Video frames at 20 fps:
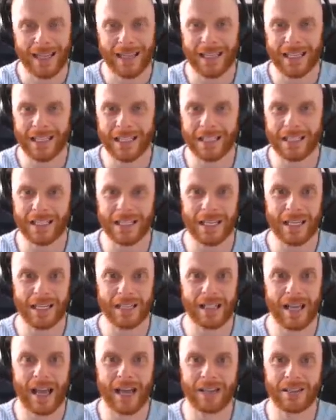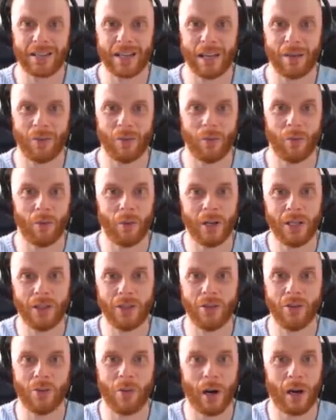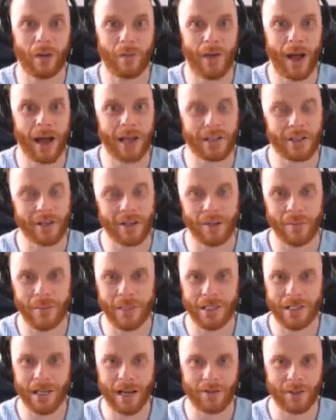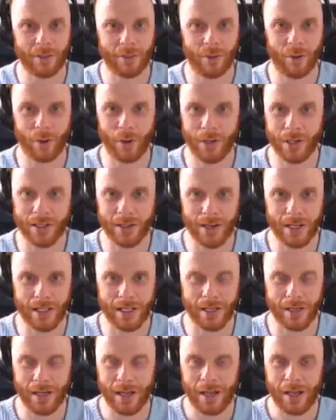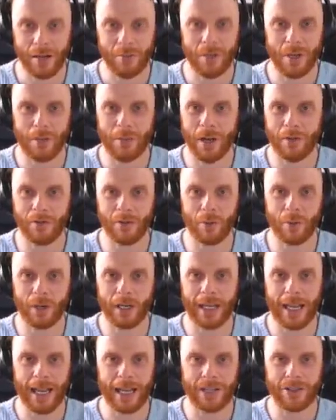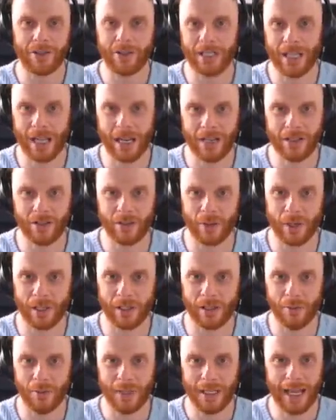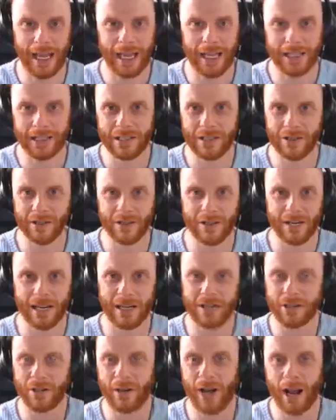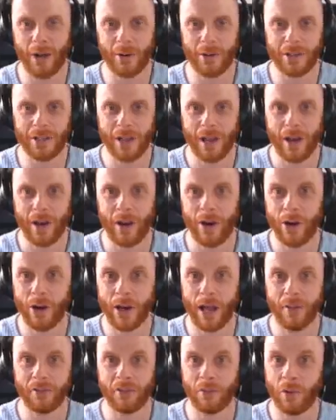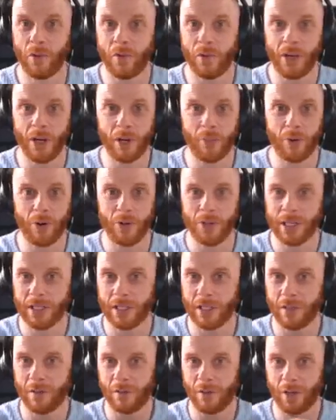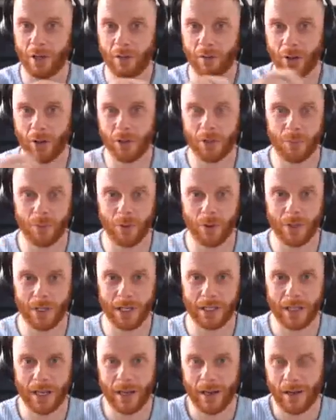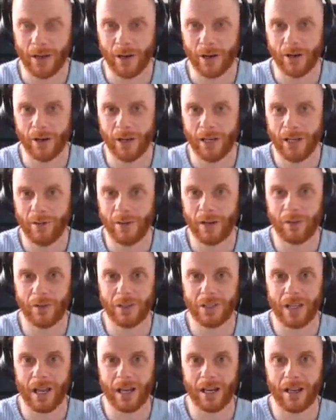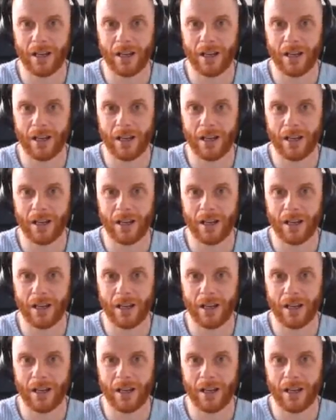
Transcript: This is the exact same. When you do work faster, it means you have to prioritize it. Maybe you have to work extra days or work their weekends or extra hours, or you have to move their project in front of another project. Or even if there's kind